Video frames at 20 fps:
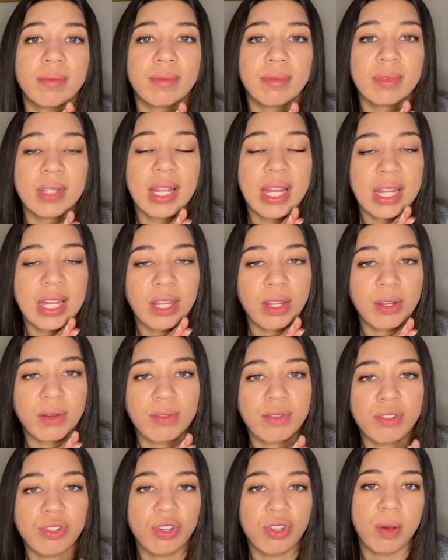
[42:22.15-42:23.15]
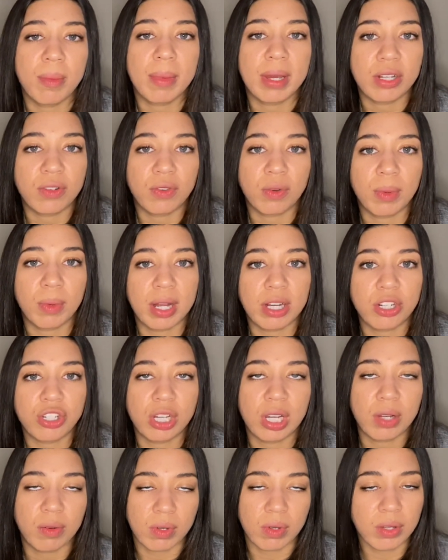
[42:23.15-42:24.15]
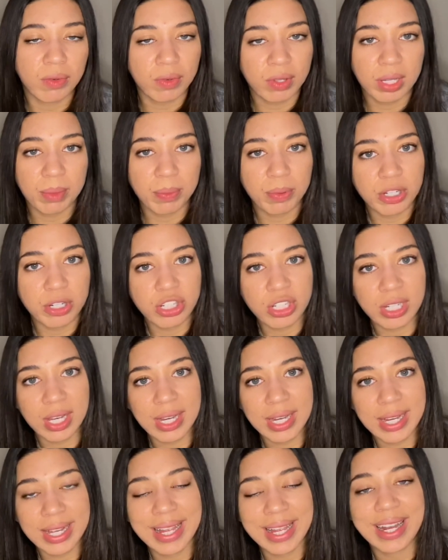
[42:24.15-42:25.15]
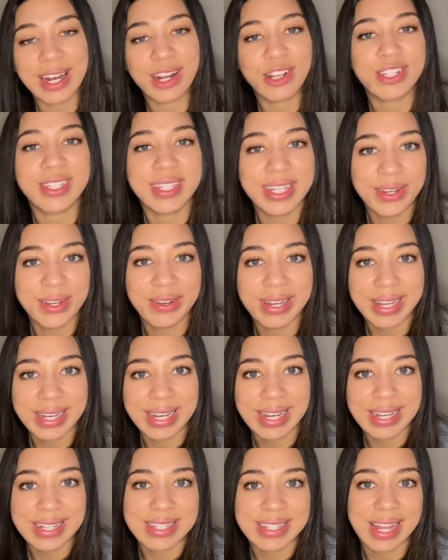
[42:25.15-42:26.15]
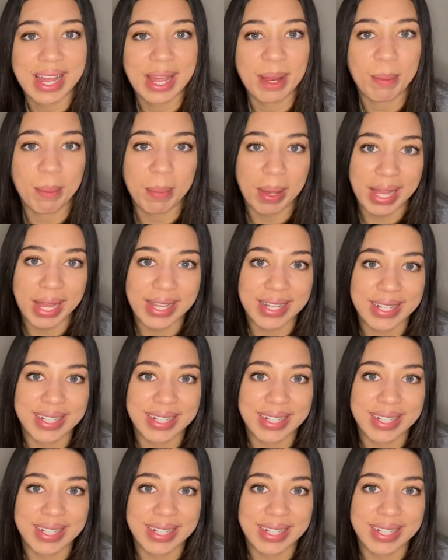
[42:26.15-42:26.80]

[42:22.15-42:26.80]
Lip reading: Thank you so much for watching. I really, really appreciate it, and I'll see you again next time. Bye.